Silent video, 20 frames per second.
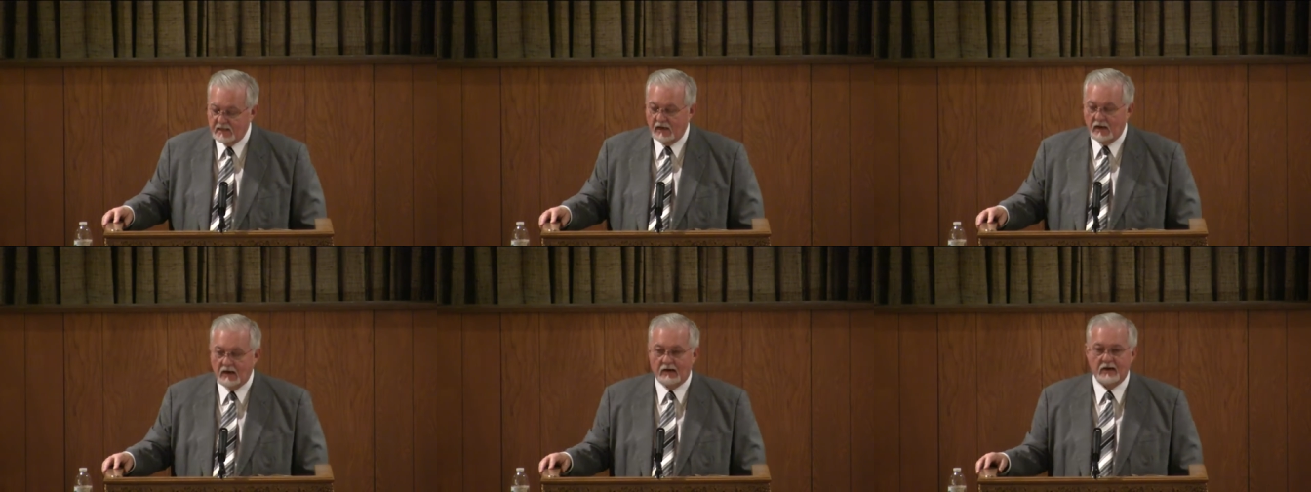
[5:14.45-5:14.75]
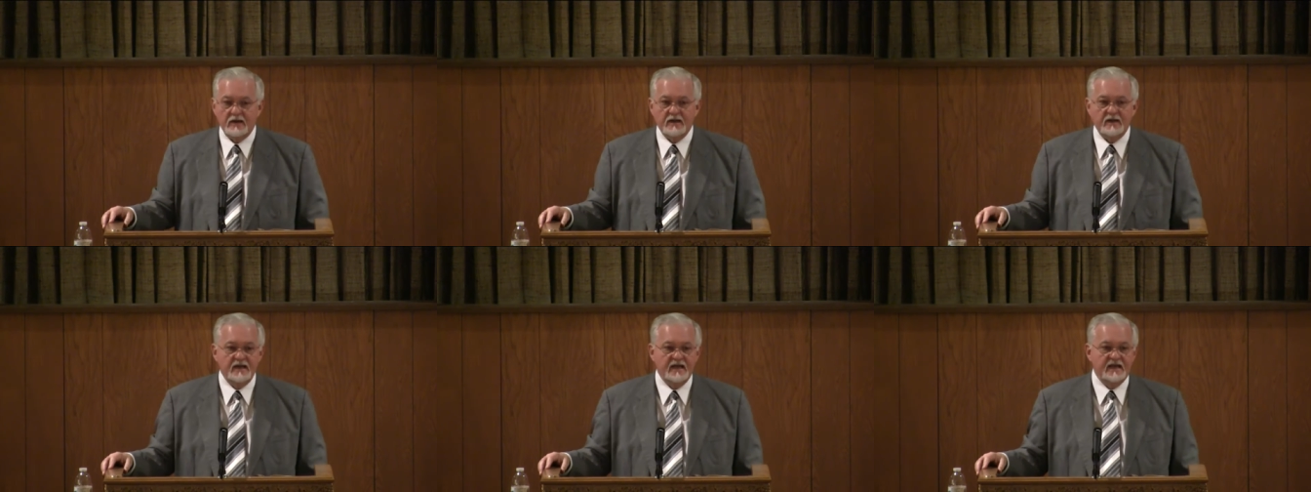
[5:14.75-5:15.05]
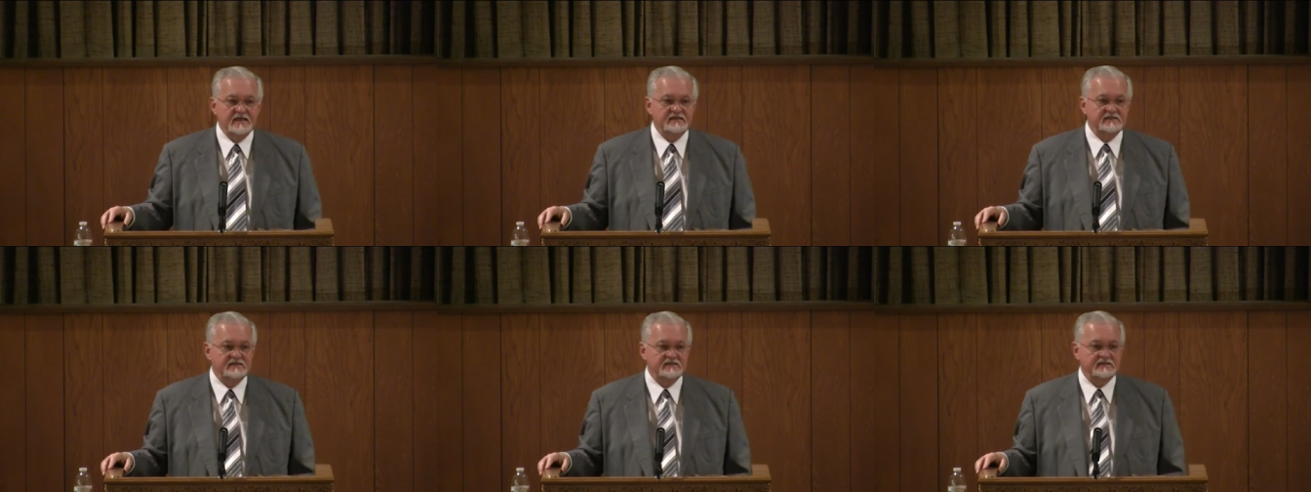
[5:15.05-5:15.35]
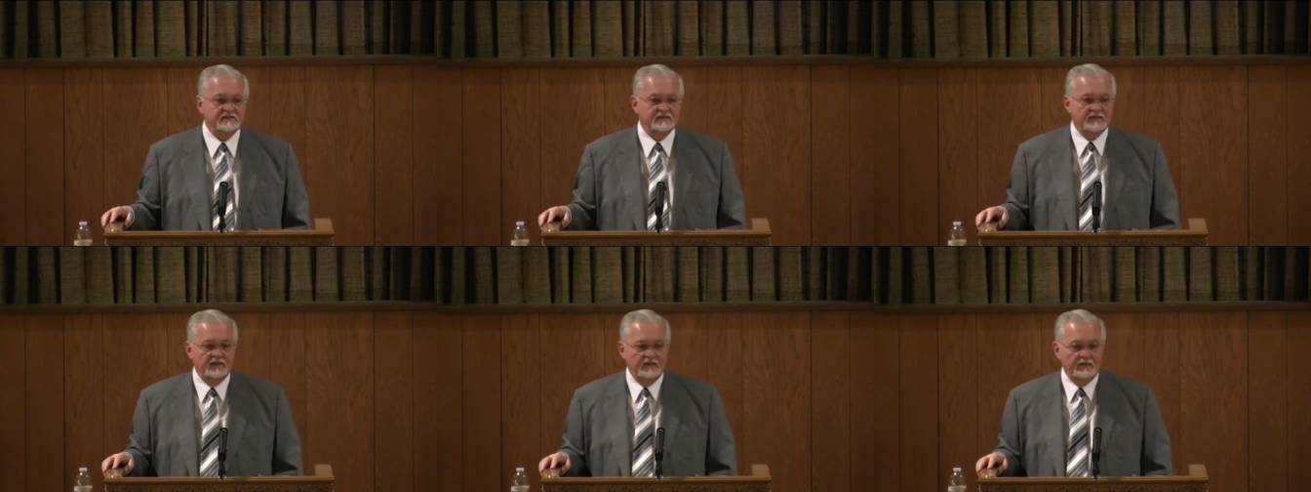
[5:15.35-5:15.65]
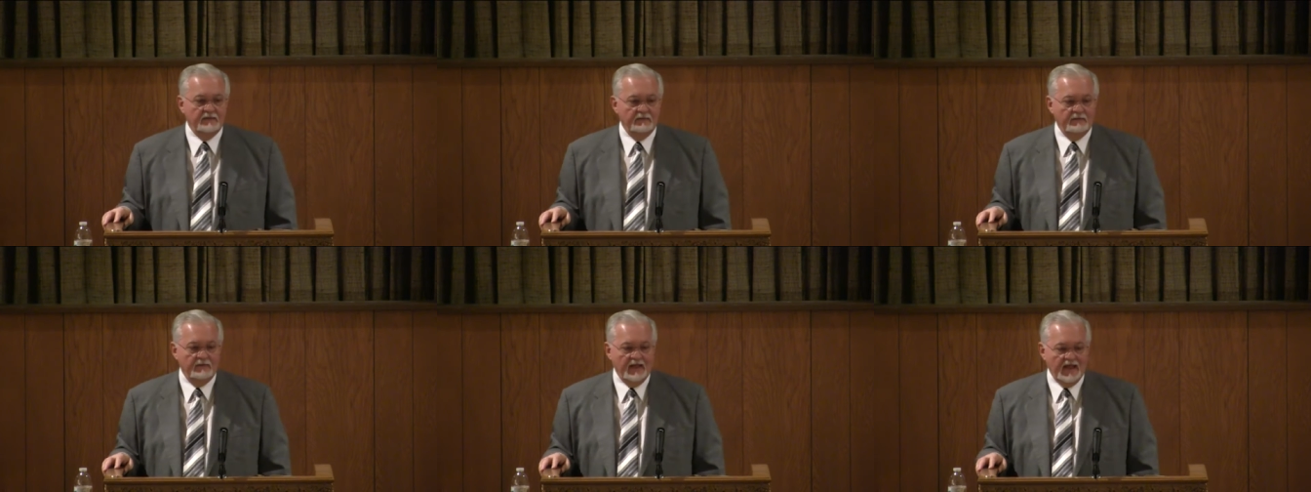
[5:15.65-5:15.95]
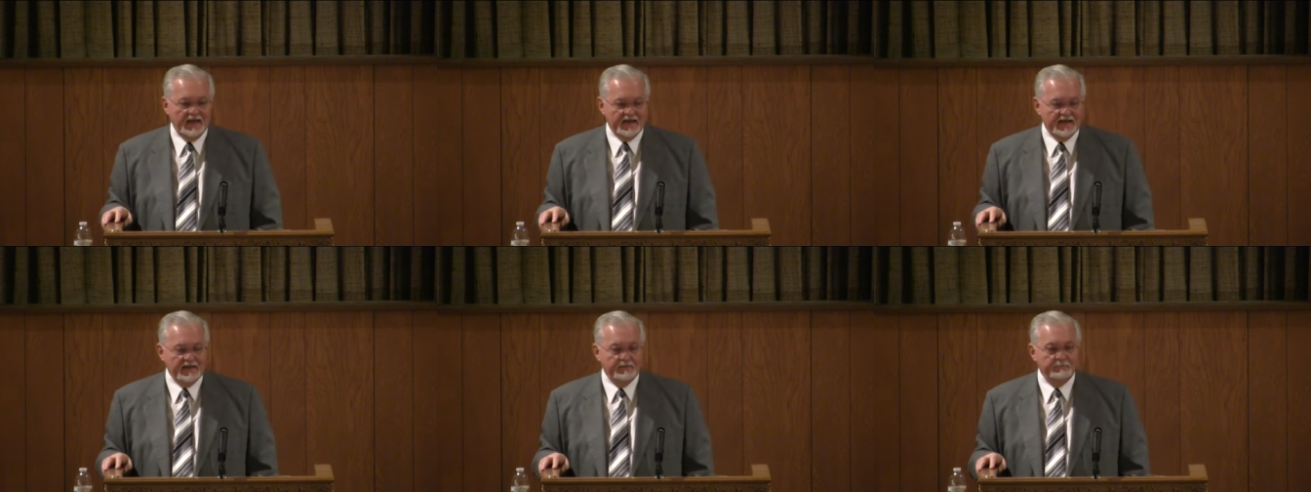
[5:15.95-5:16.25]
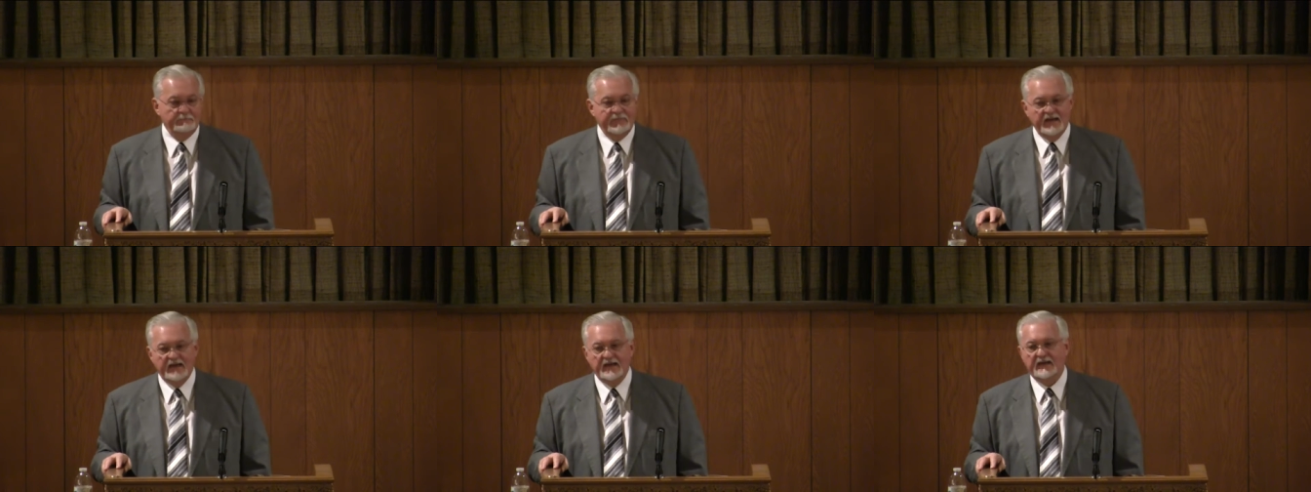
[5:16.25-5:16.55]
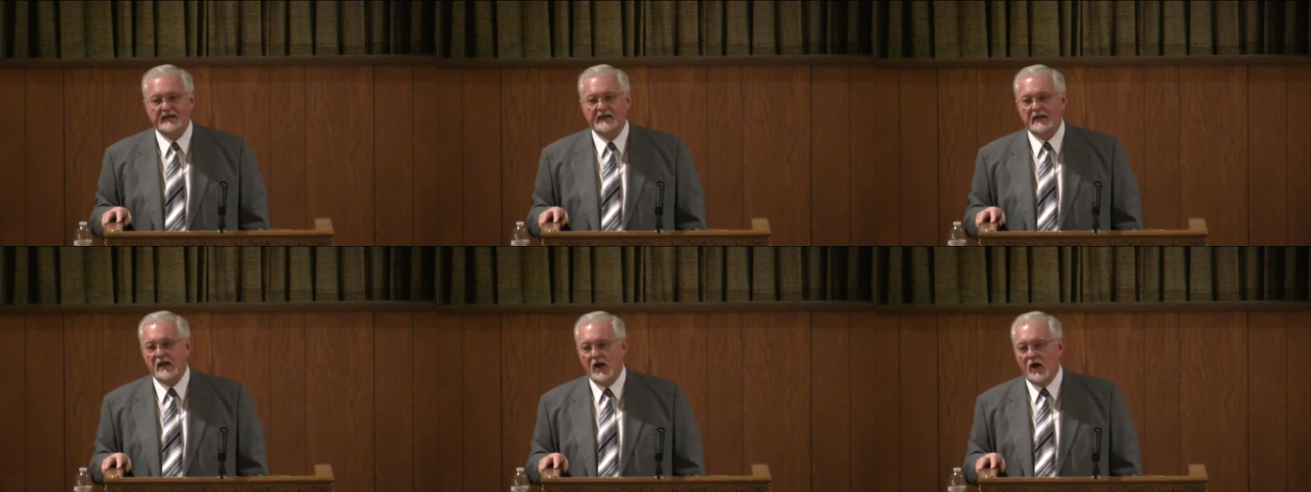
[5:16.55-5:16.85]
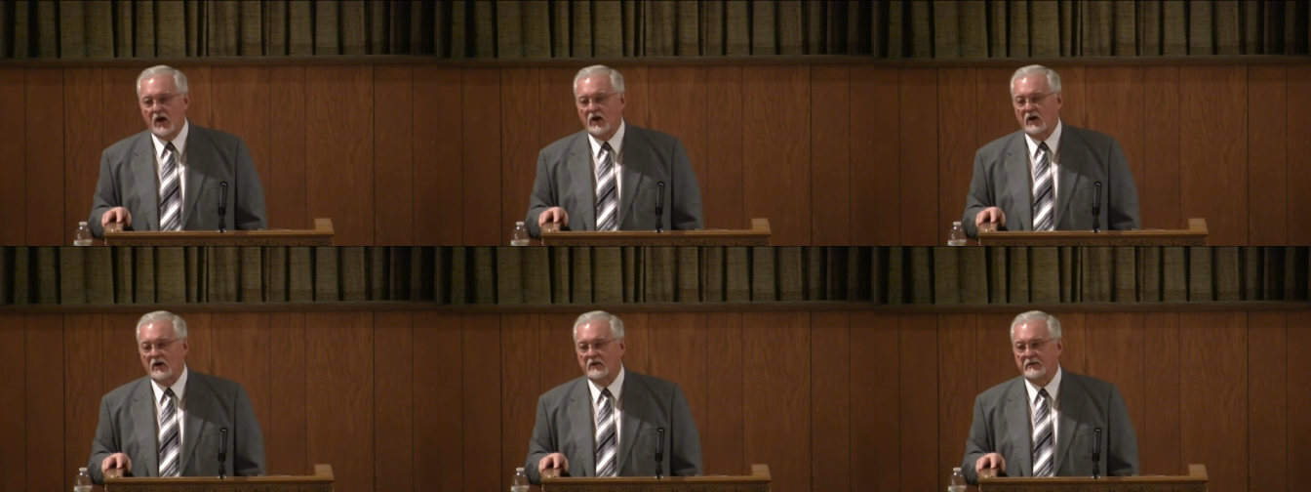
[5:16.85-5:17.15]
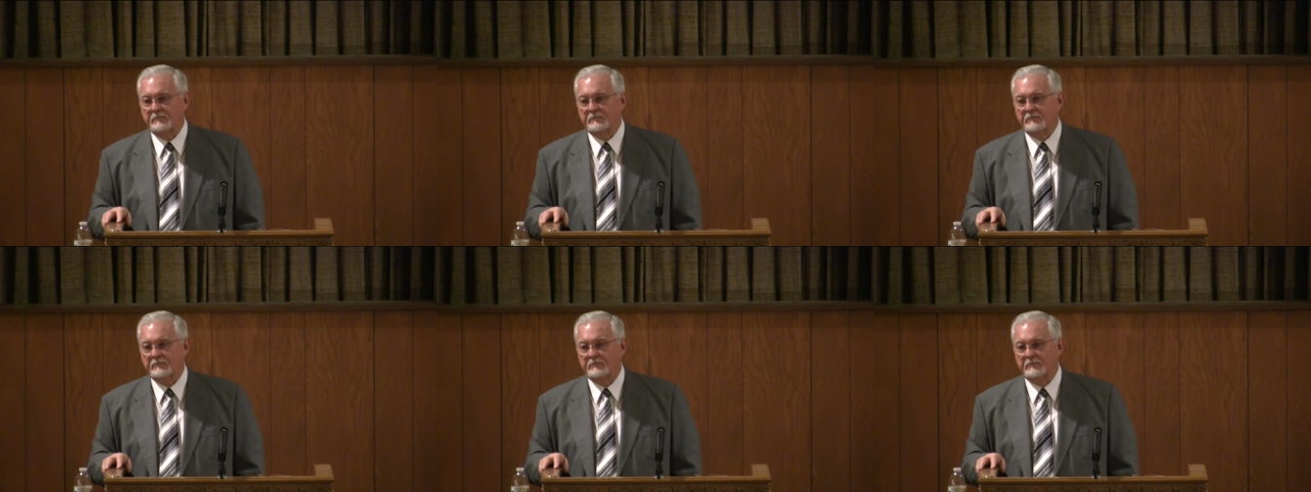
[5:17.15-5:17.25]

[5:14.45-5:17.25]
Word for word: Hardness and impenitent heart.